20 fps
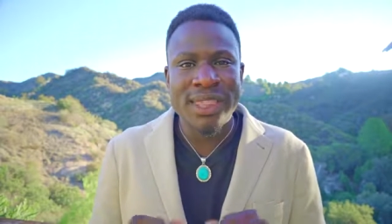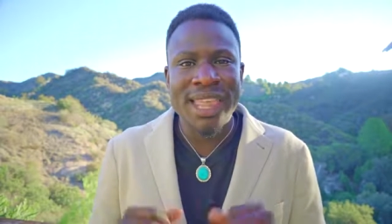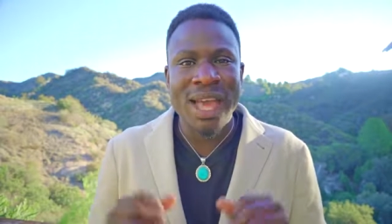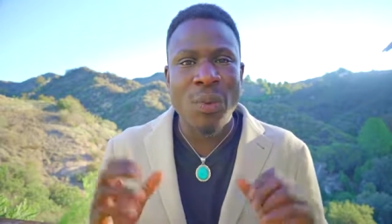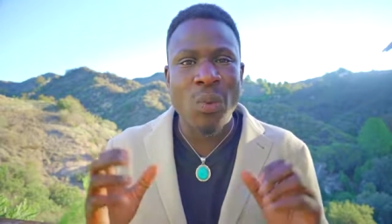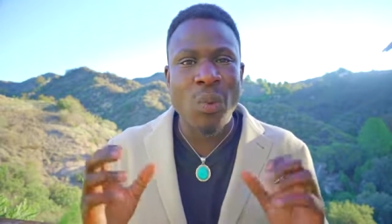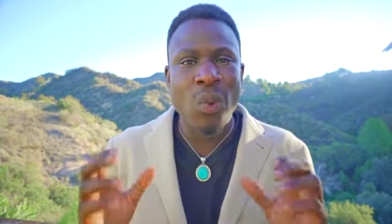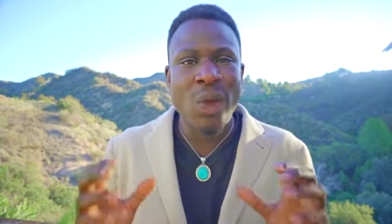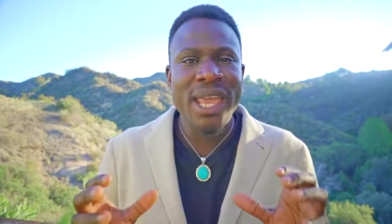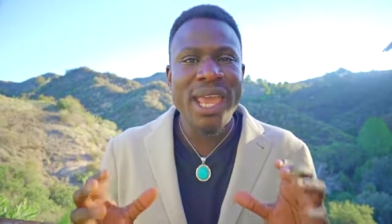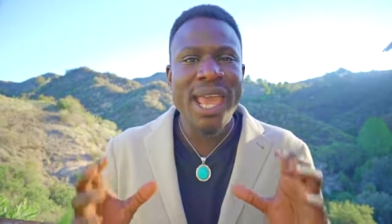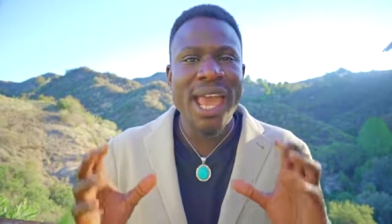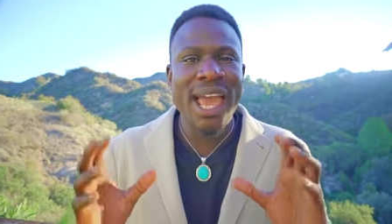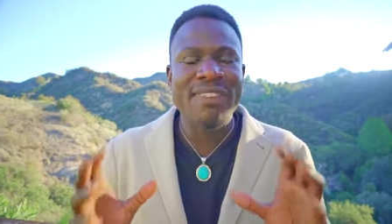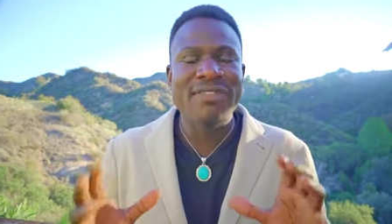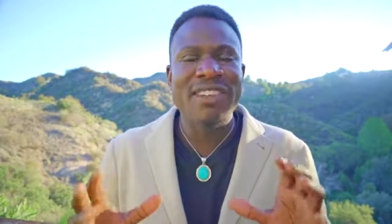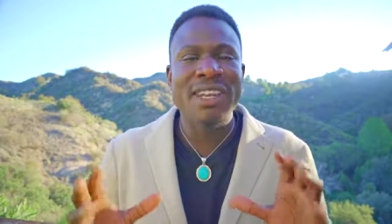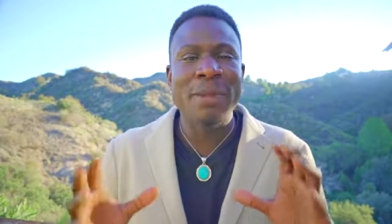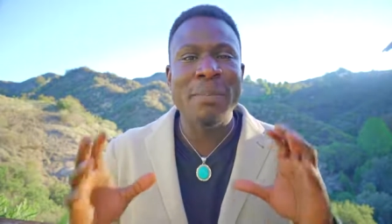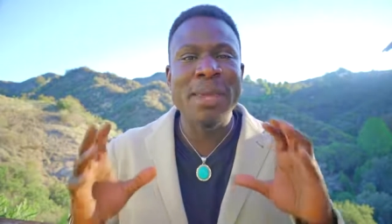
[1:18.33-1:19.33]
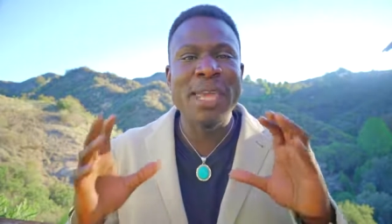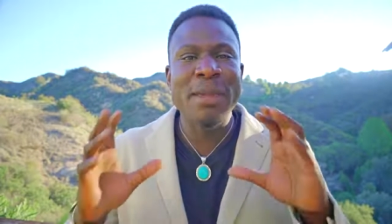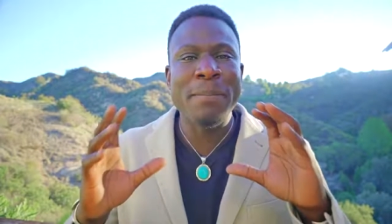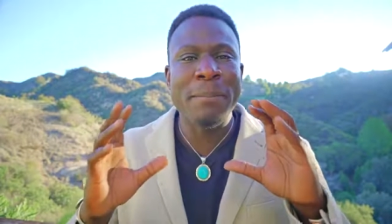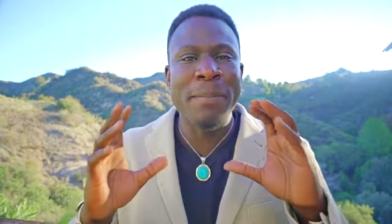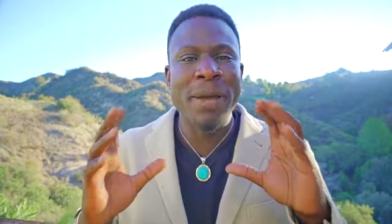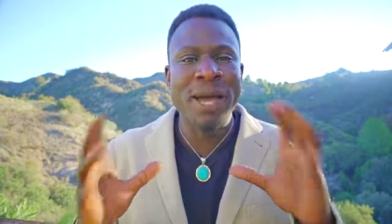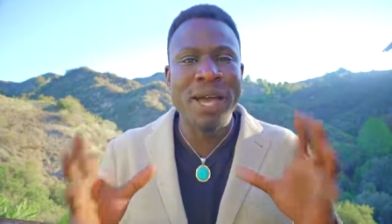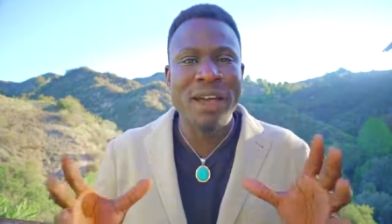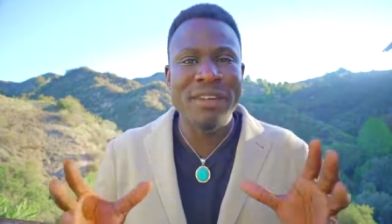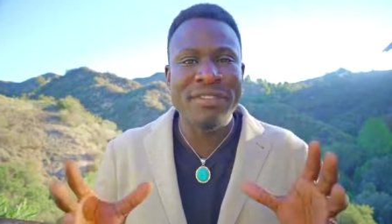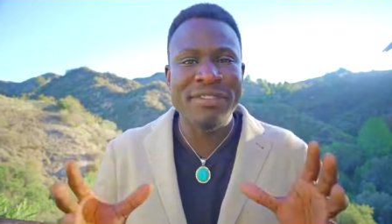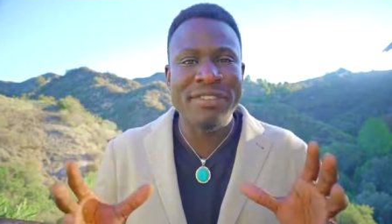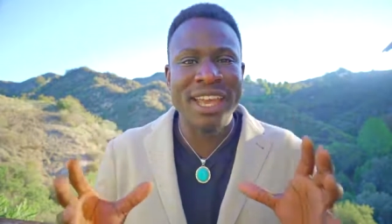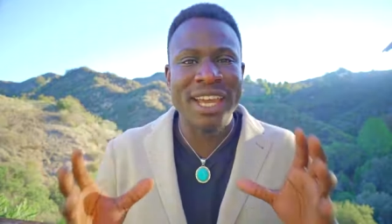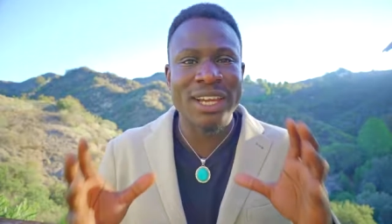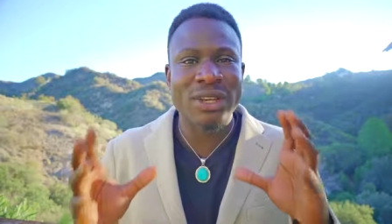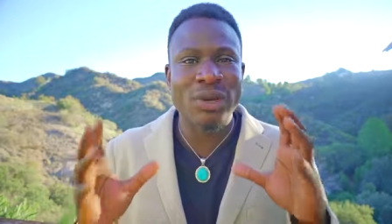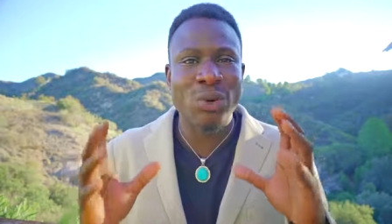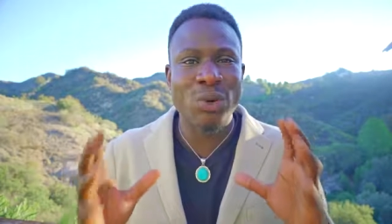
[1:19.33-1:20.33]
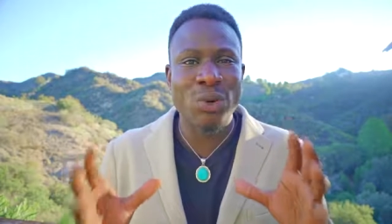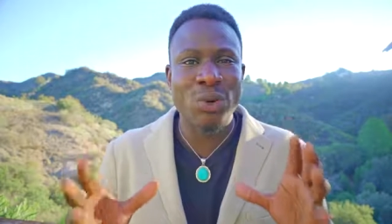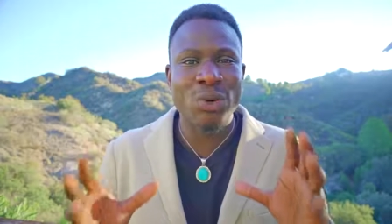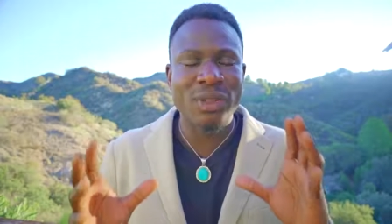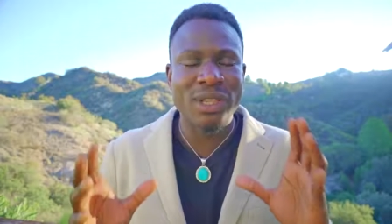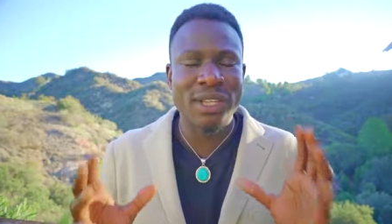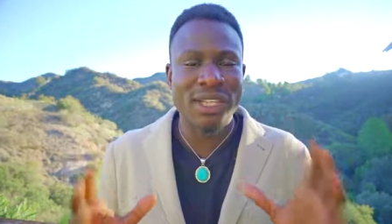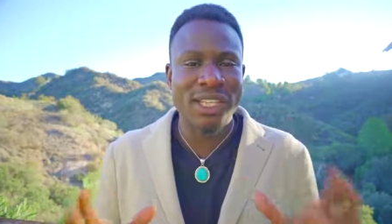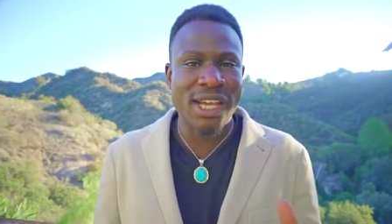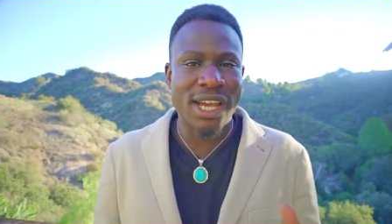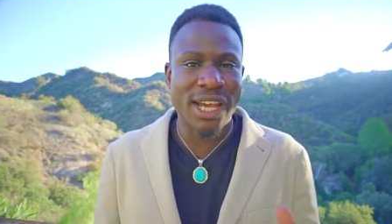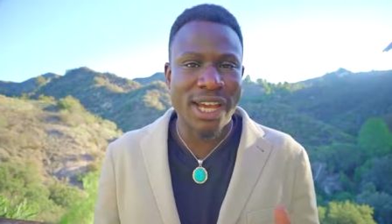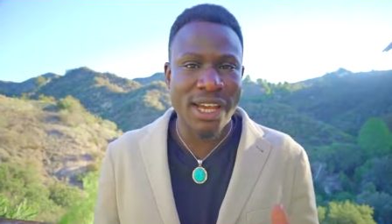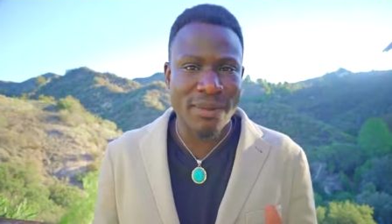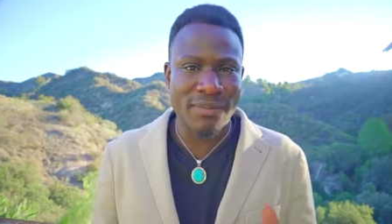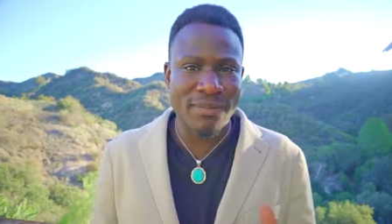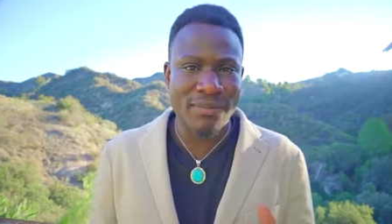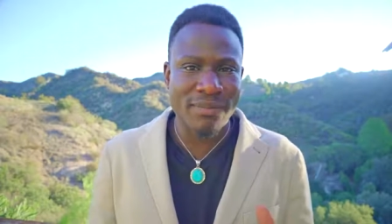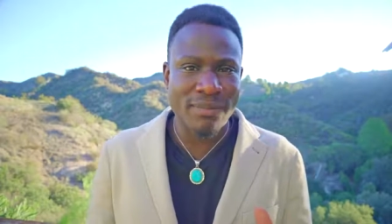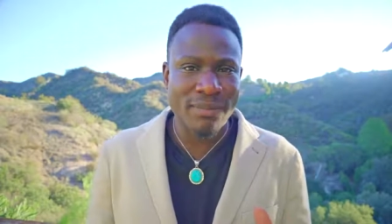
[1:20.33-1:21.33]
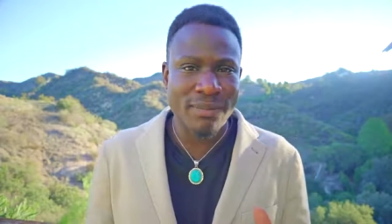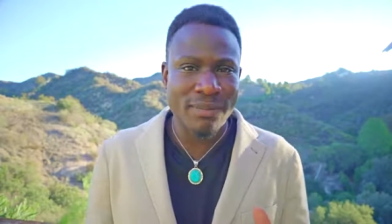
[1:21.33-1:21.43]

that we have to be perfect all the time.